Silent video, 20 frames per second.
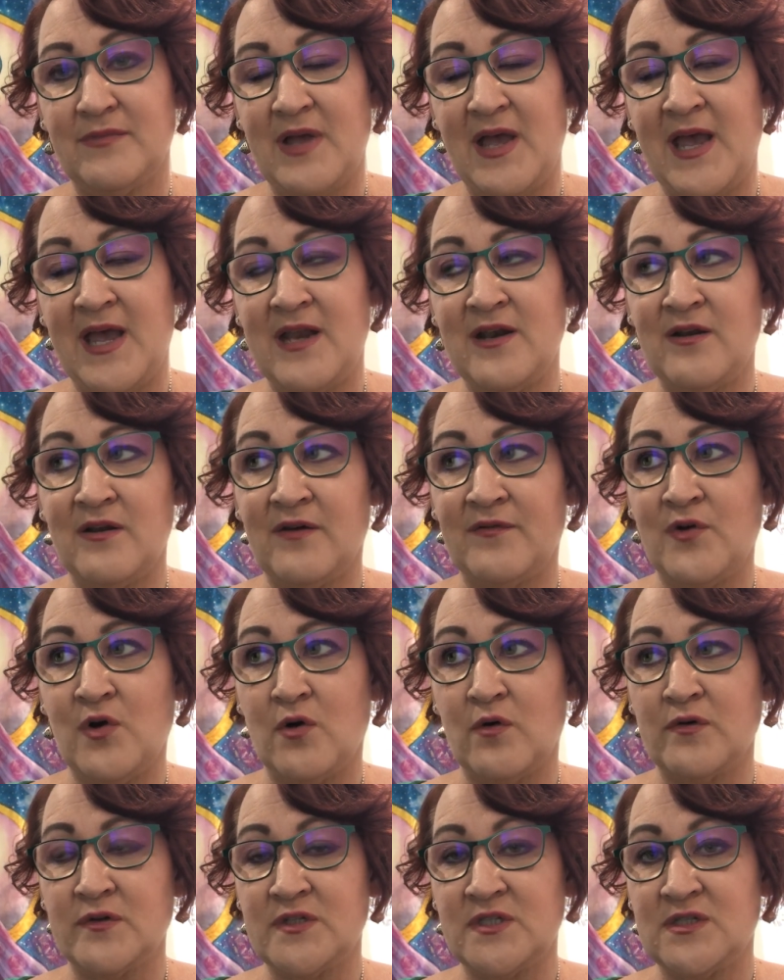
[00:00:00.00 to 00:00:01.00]
And of
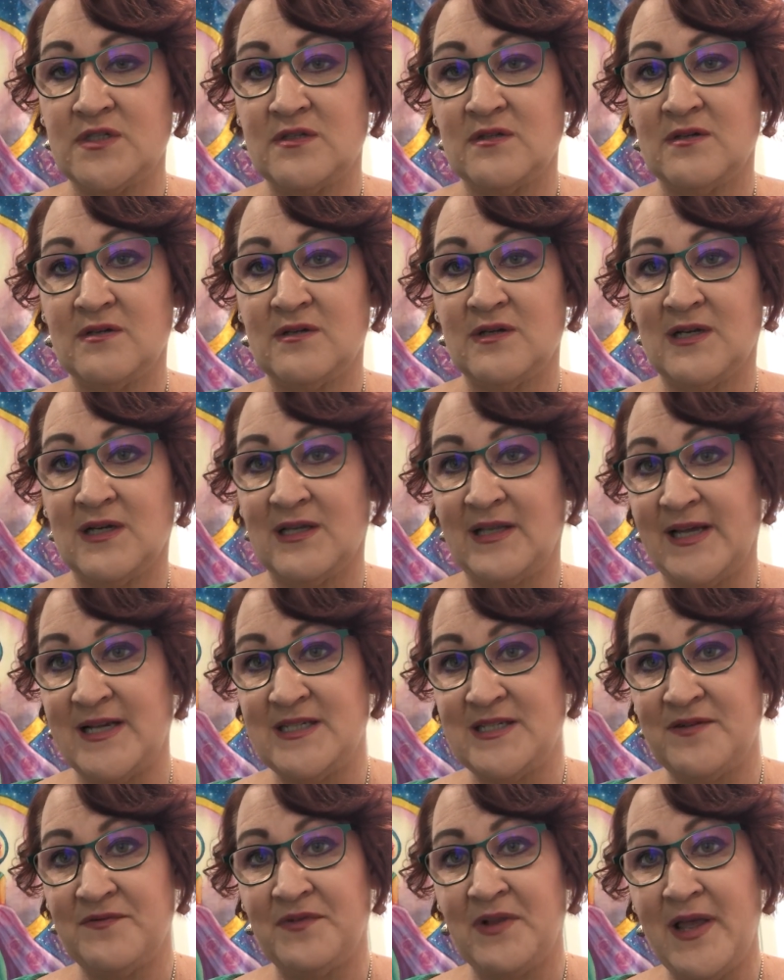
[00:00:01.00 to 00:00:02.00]
course,
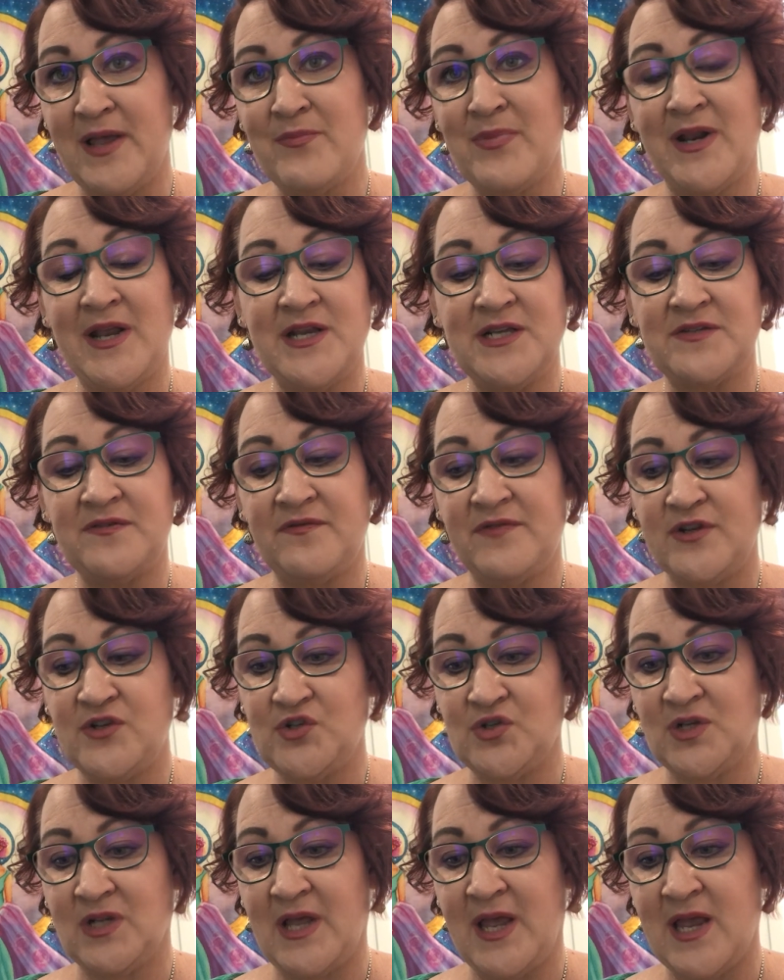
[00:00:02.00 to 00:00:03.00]
collectively, but
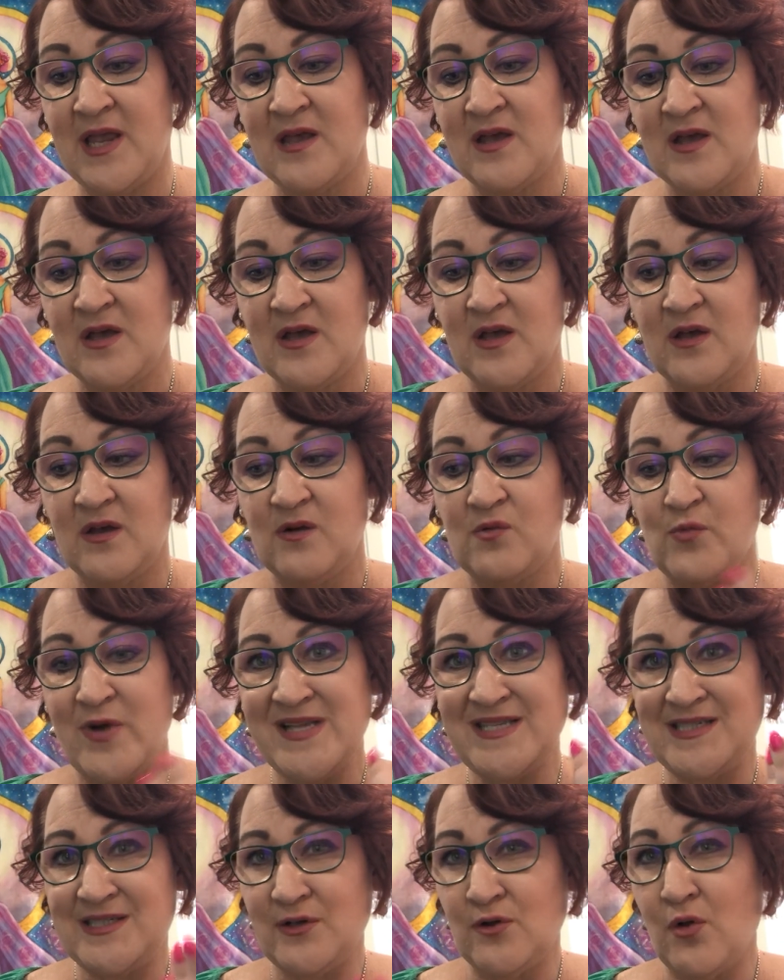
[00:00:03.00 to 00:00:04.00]
individually,
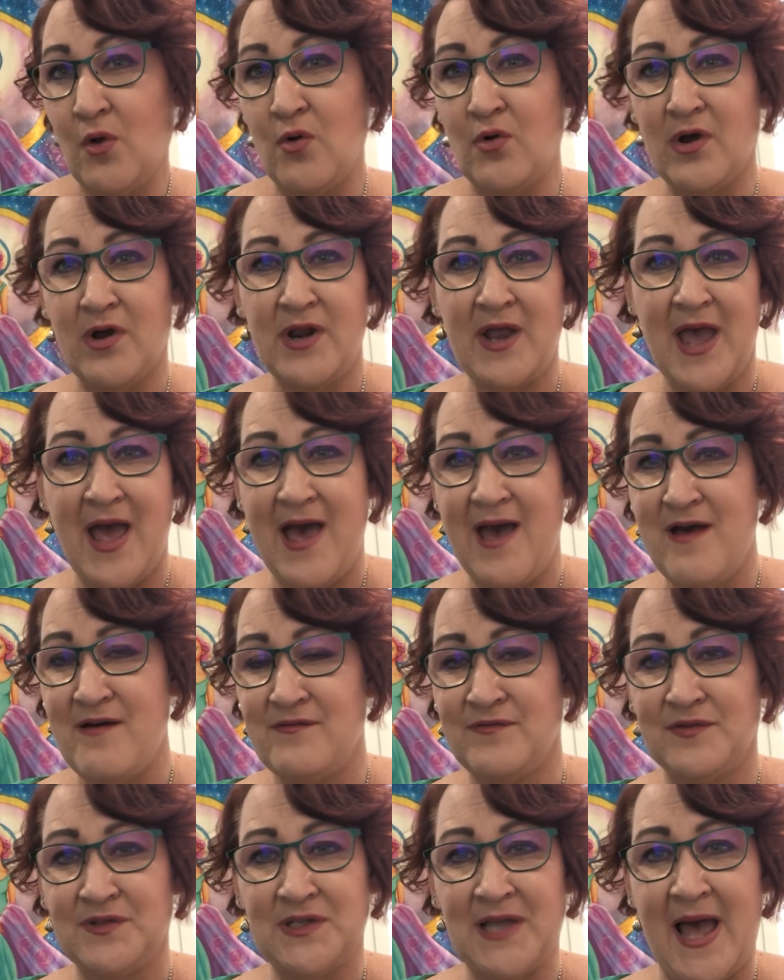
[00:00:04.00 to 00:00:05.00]
we're still all going to
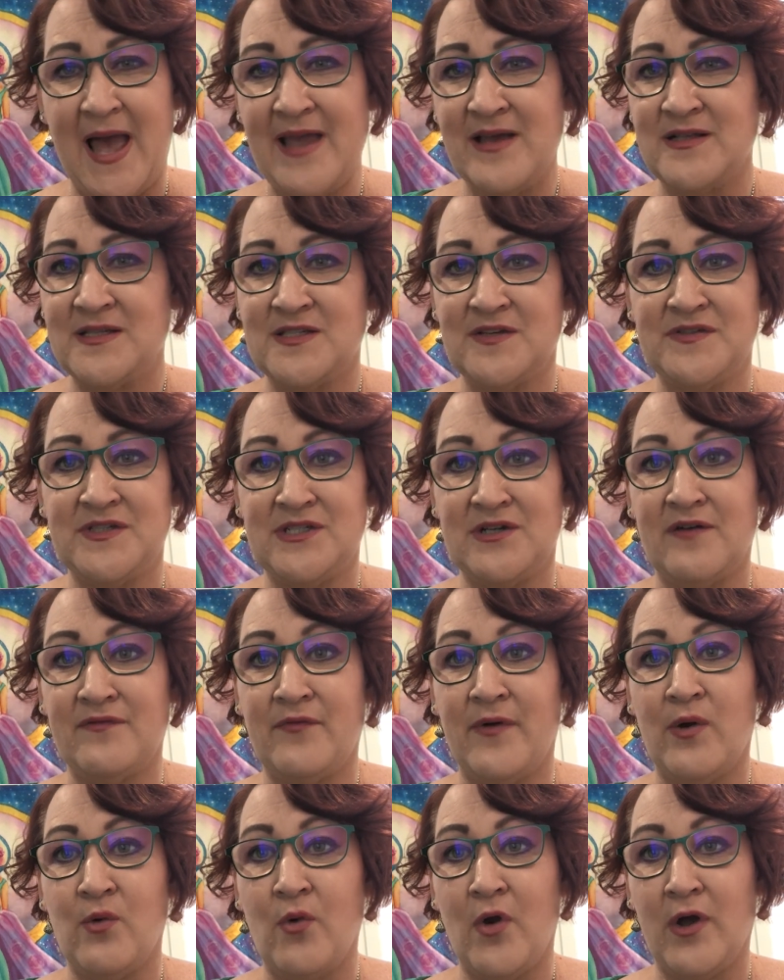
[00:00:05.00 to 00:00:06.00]
have layers of
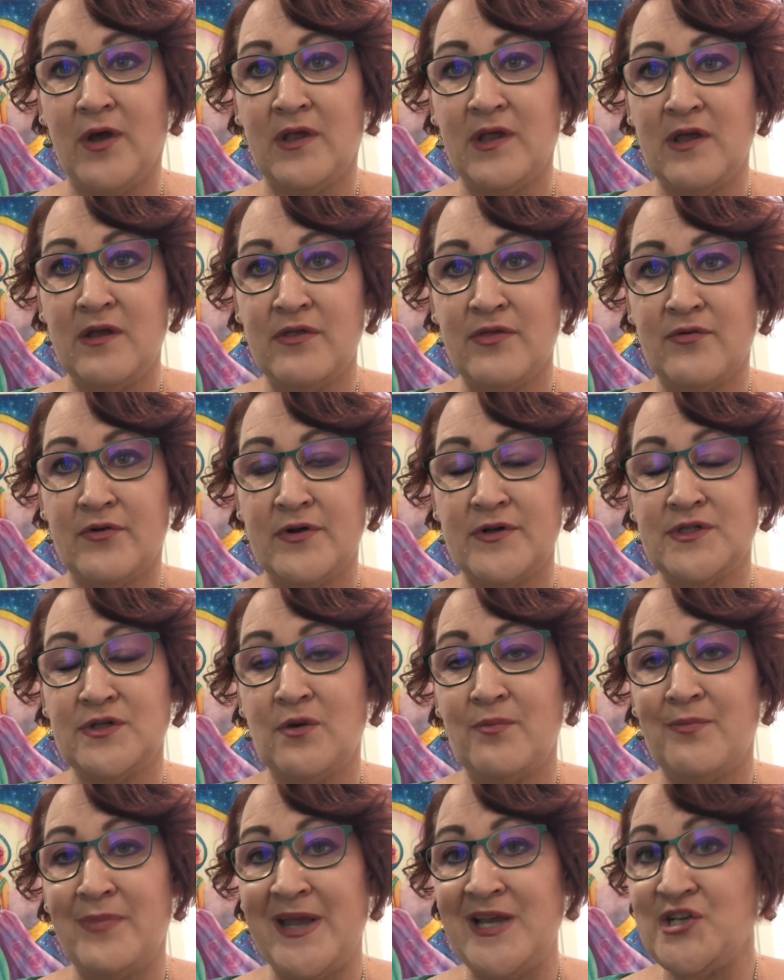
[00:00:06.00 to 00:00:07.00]
stuff we're working through.
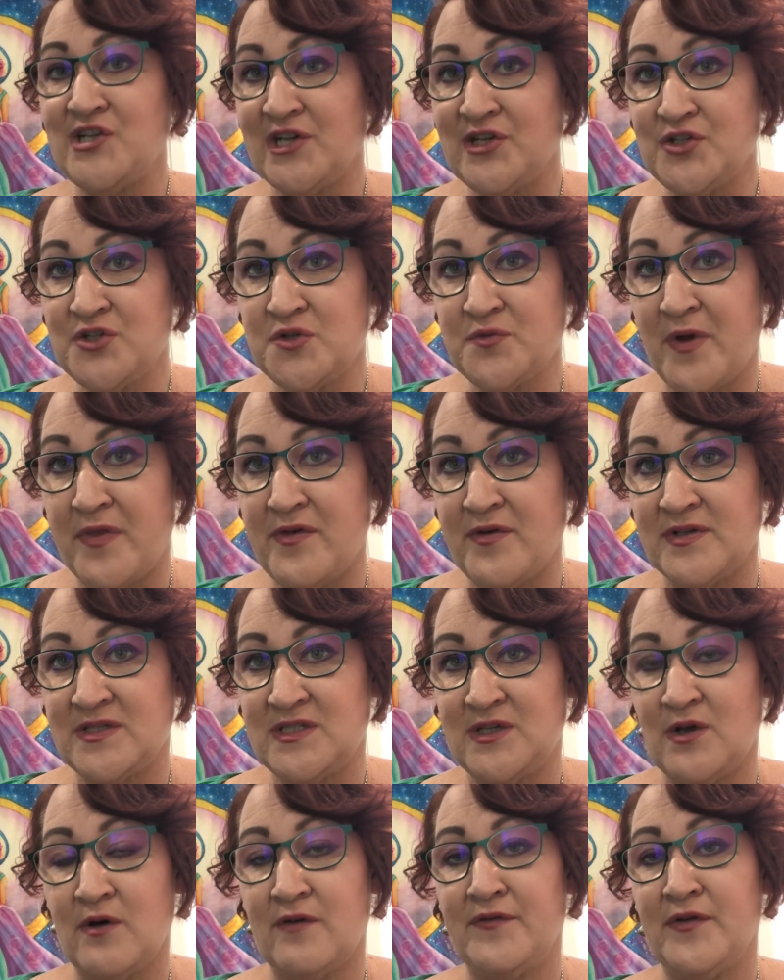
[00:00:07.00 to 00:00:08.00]
So be gentle with
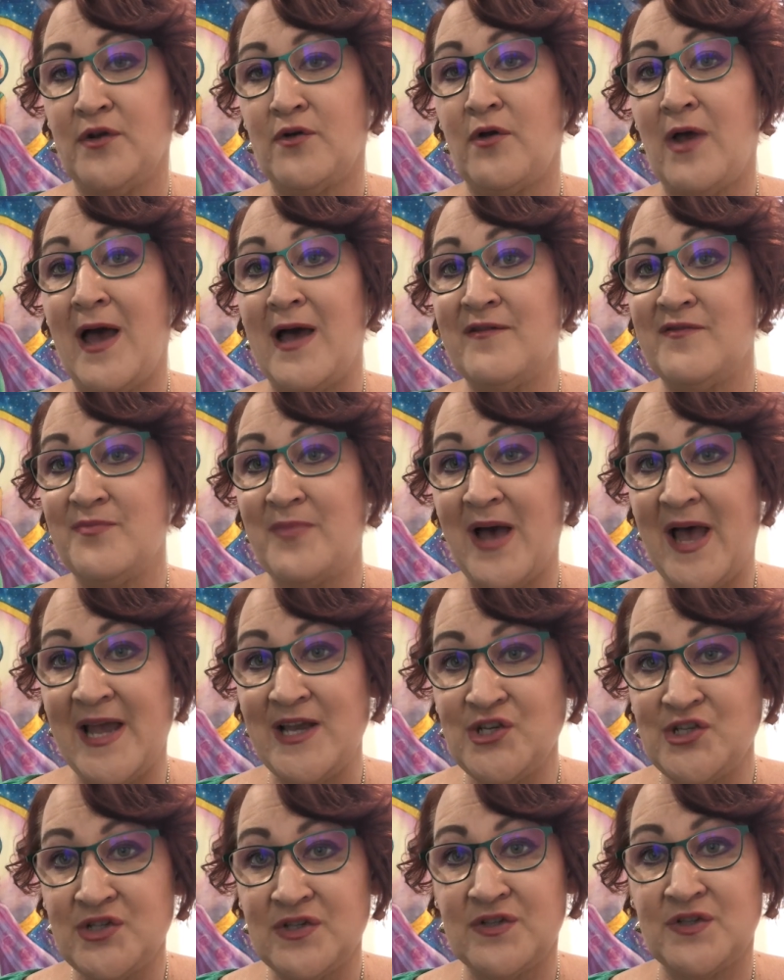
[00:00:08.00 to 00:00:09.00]
yourself, you know, have
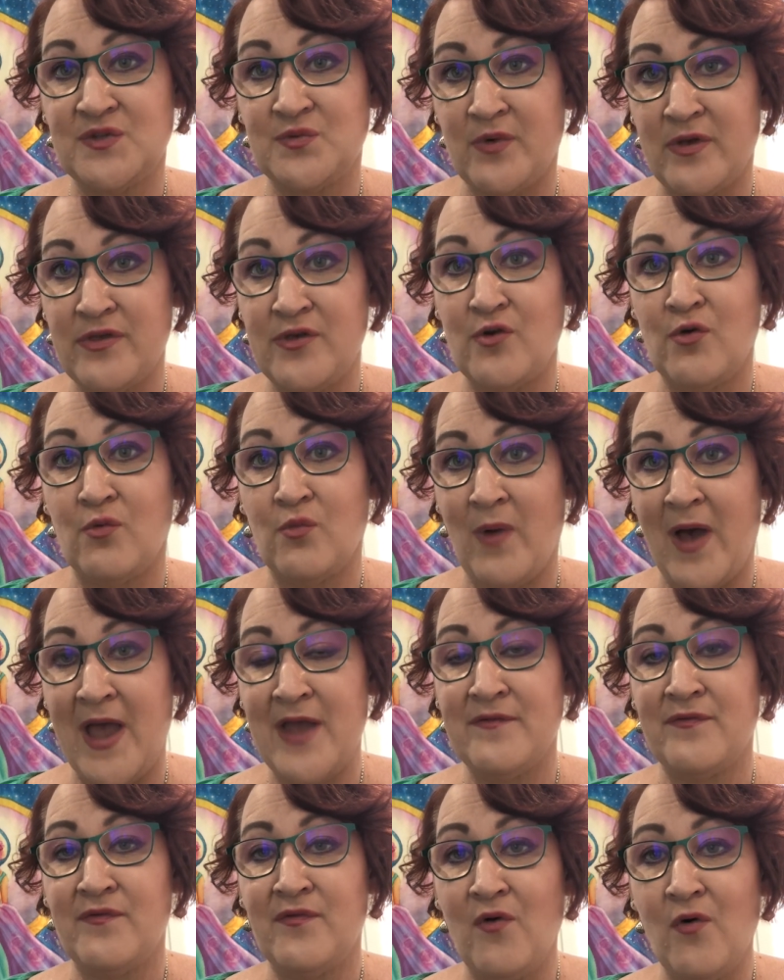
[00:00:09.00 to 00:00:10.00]
patience with your
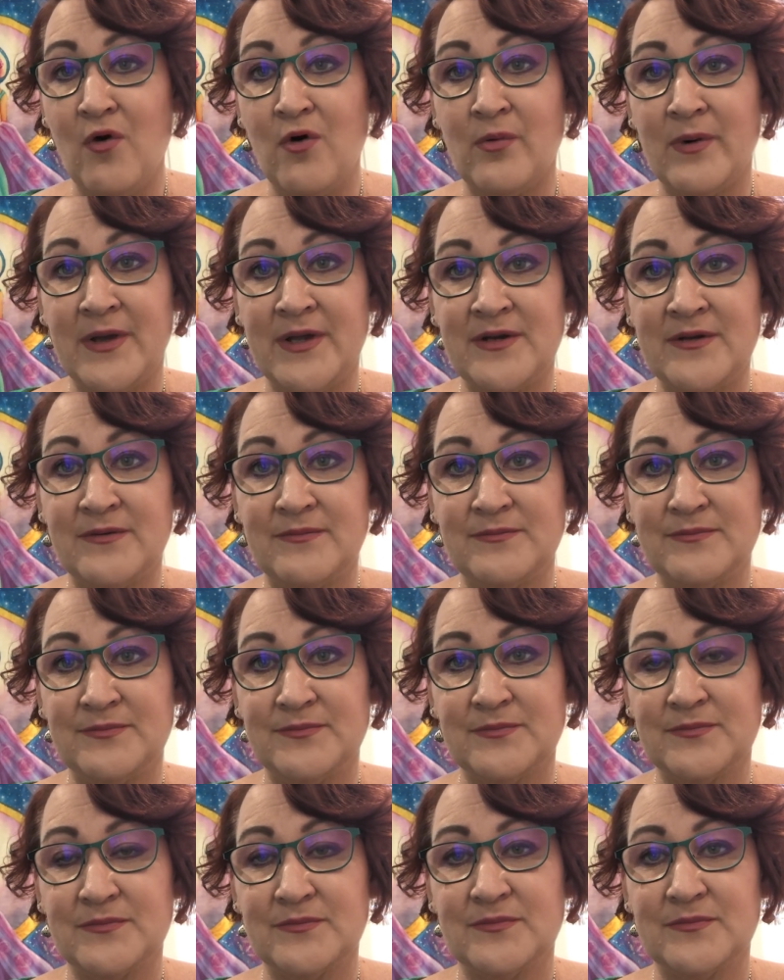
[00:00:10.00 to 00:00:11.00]
way forward.
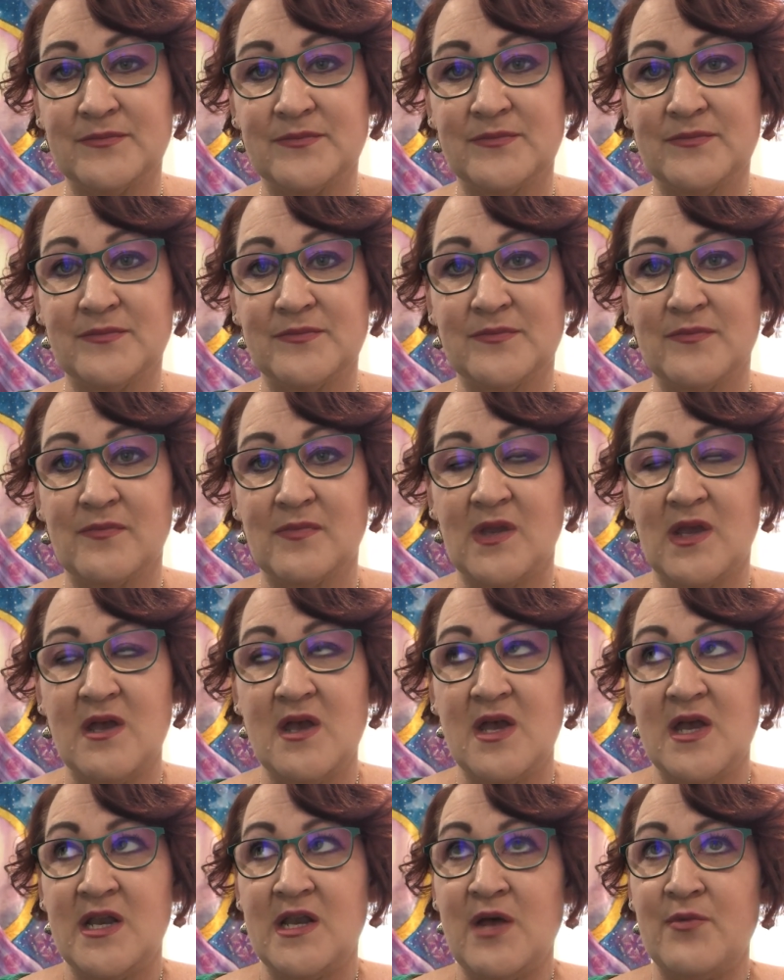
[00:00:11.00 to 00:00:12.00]

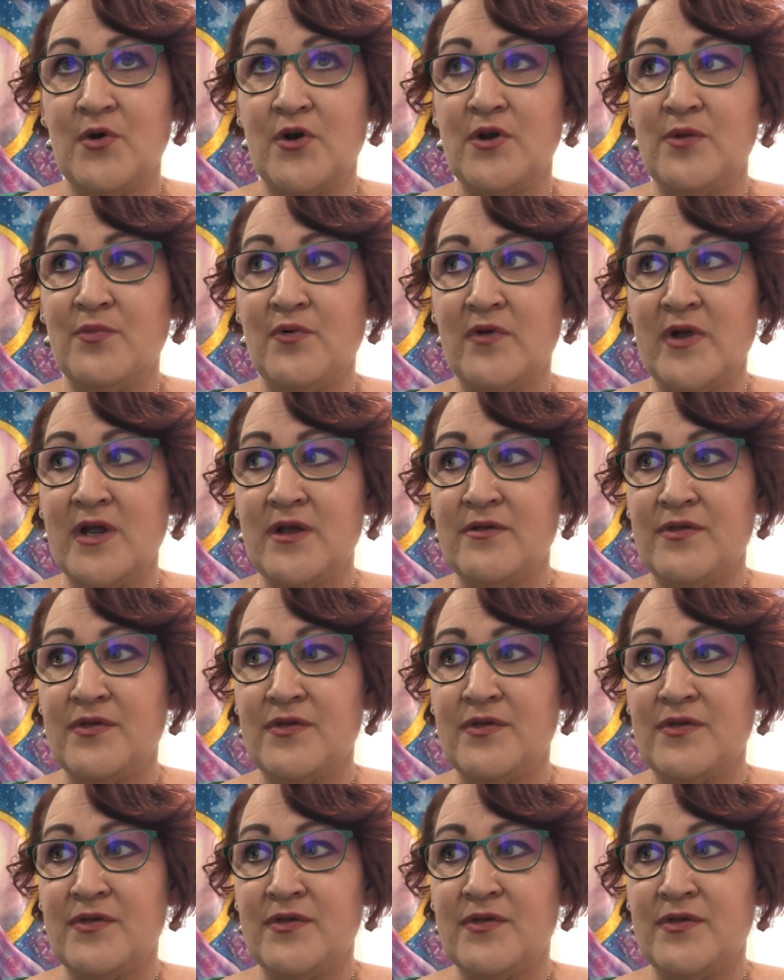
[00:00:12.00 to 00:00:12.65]
Now I'm going to bring